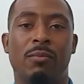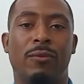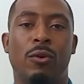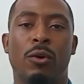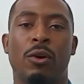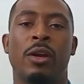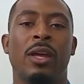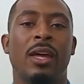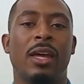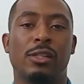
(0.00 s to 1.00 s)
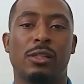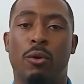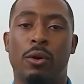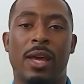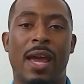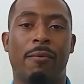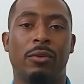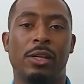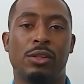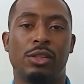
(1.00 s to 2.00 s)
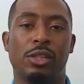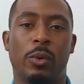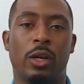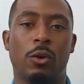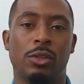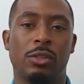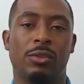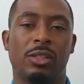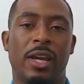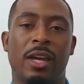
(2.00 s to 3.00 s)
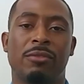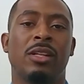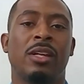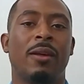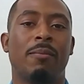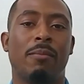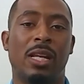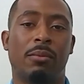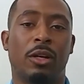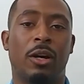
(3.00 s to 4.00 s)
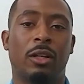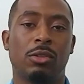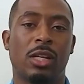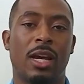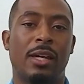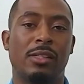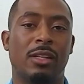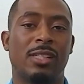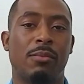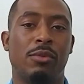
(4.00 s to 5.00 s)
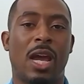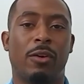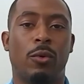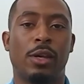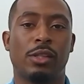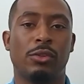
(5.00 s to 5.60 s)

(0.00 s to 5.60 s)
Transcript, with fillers: before. It's important to have relationship with coaches on staffs being able to call those guys anytime you have a question